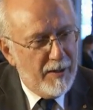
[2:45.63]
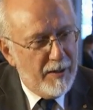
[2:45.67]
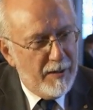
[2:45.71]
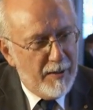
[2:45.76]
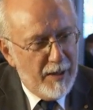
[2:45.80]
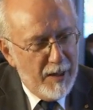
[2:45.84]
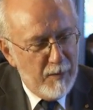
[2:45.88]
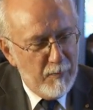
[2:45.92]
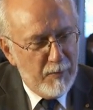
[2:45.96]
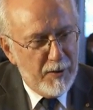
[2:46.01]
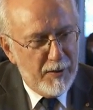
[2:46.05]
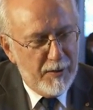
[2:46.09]

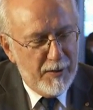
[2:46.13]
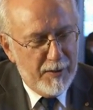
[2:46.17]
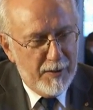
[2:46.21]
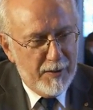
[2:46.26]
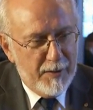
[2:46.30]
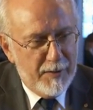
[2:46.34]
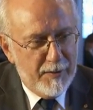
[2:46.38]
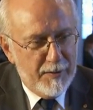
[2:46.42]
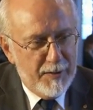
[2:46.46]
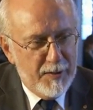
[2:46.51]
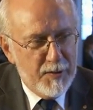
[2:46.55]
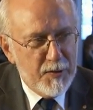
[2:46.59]
They were
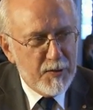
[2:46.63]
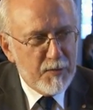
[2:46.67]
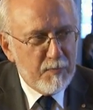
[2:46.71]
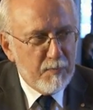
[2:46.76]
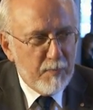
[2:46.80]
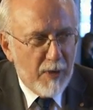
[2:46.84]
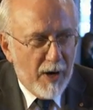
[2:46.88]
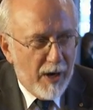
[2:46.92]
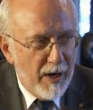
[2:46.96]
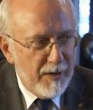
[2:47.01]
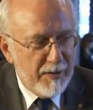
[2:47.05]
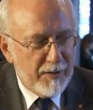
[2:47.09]

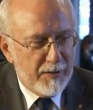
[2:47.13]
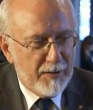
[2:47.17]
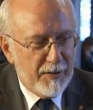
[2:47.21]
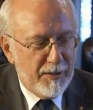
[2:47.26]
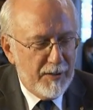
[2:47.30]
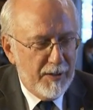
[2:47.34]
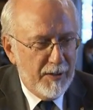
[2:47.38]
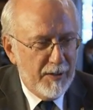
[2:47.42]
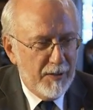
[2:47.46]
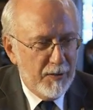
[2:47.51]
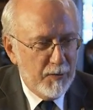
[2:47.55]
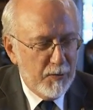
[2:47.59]
inspired
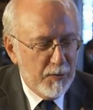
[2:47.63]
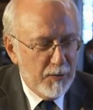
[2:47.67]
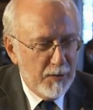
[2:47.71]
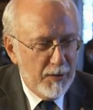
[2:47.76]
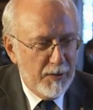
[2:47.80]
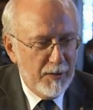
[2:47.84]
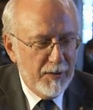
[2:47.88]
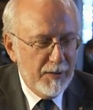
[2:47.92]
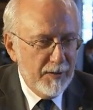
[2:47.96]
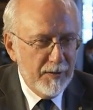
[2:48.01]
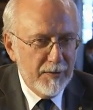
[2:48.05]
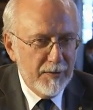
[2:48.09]
or